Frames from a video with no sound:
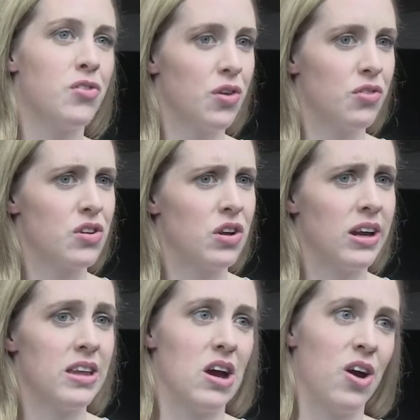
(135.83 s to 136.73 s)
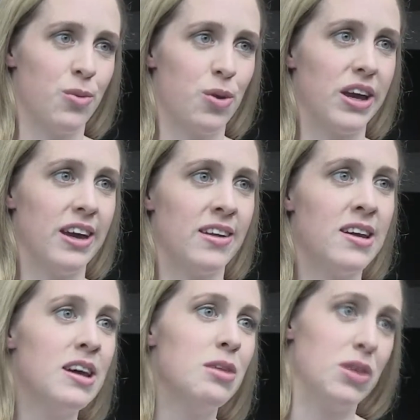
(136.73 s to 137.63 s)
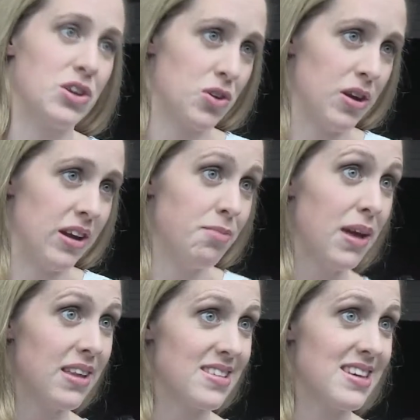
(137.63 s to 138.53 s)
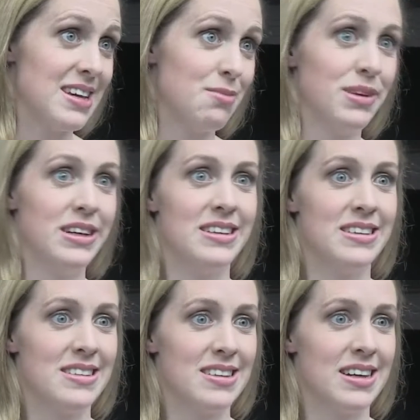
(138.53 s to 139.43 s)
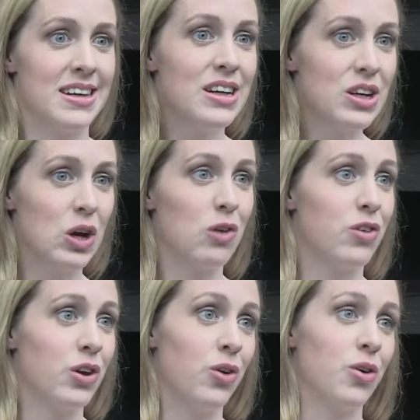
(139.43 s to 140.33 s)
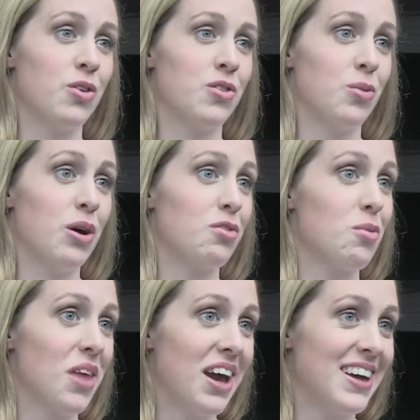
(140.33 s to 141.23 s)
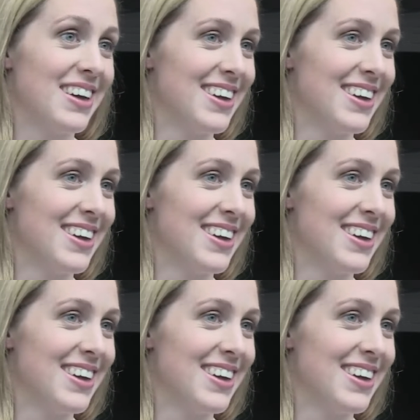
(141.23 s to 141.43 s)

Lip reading: So I've just got to get the hard work in, make sure I make the team, and hopefully all goes well from there.